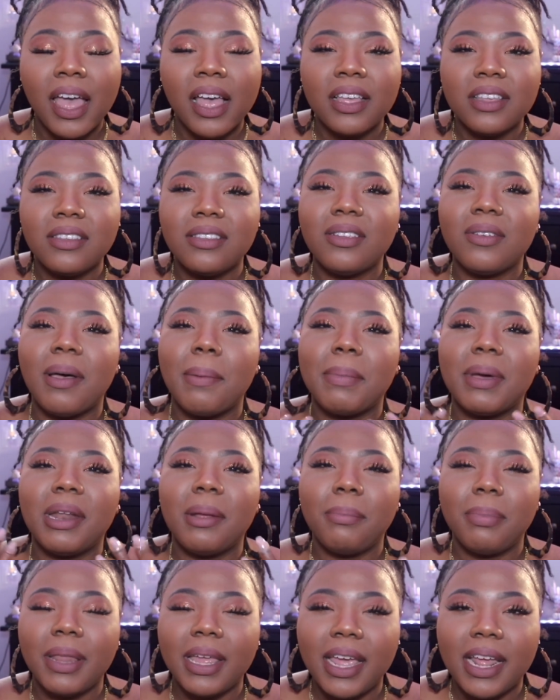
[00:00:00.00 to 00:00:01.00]
So I'm
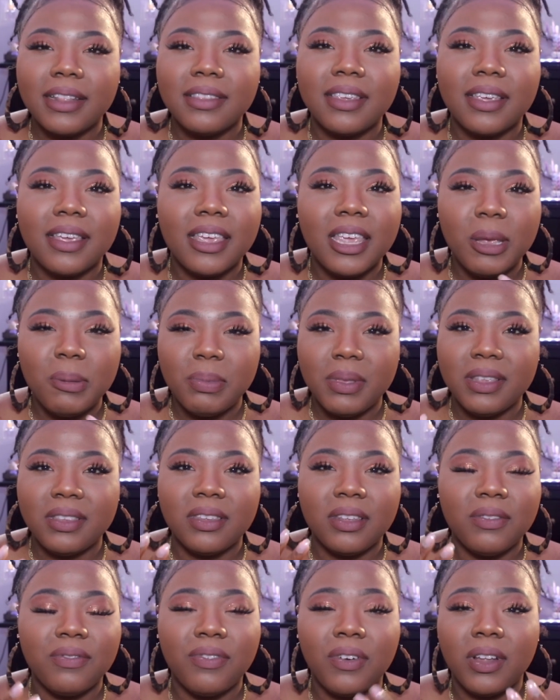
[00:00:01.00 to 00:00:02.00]
gonna plan to keep these
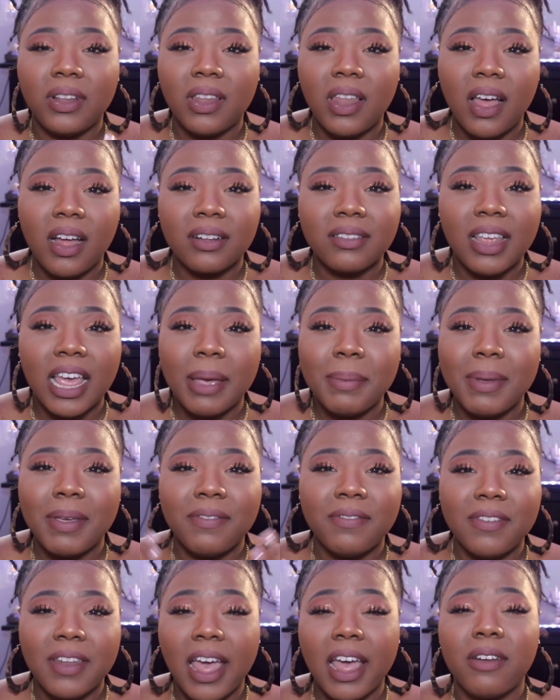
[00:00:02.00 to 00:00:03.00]
in for a long time,
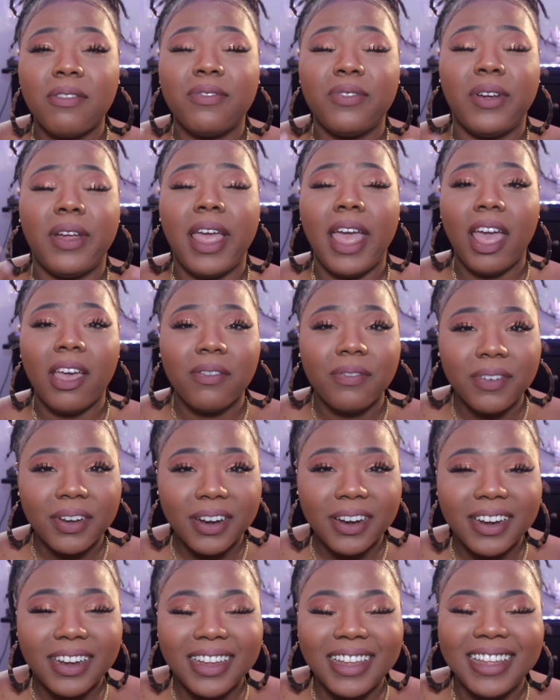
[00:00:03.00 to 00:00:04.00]
if not
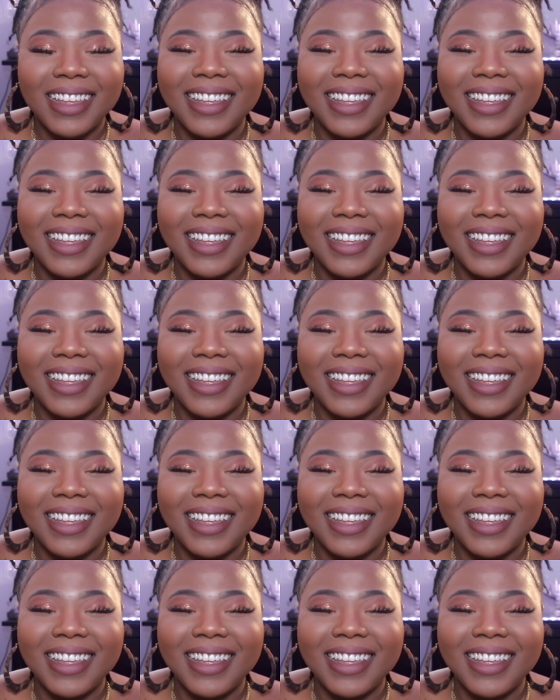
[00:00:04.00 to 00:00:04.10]
forever.